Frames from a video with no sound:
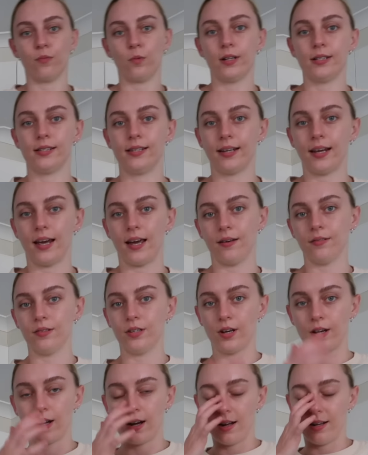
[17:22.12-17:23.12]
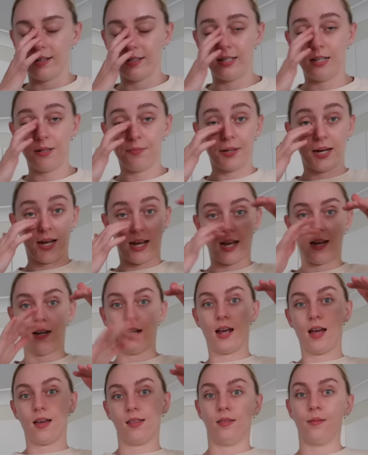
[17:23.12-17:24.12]
Once again, you can't see my head
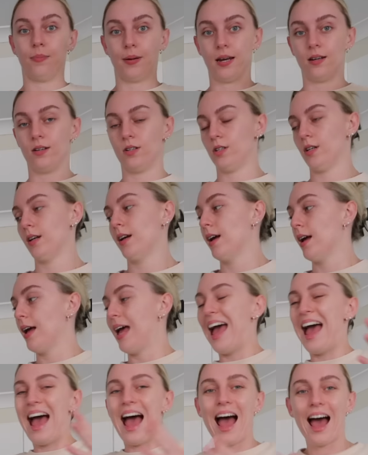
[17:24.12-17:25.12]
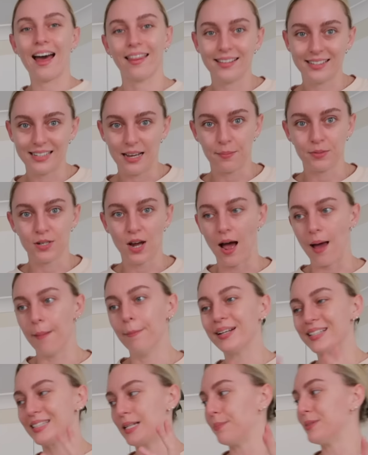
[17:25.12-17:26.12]
and the bench at the same time
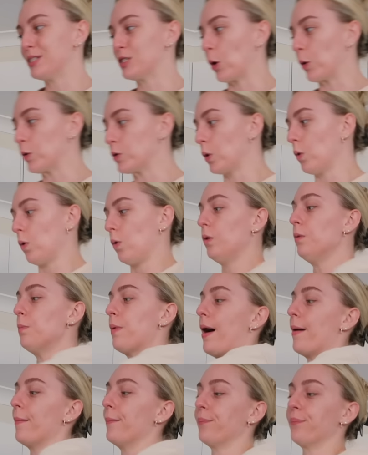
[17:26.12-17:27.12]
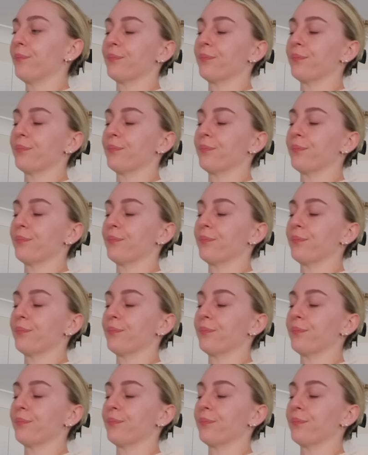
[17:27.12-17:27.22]
because I'm so tall, but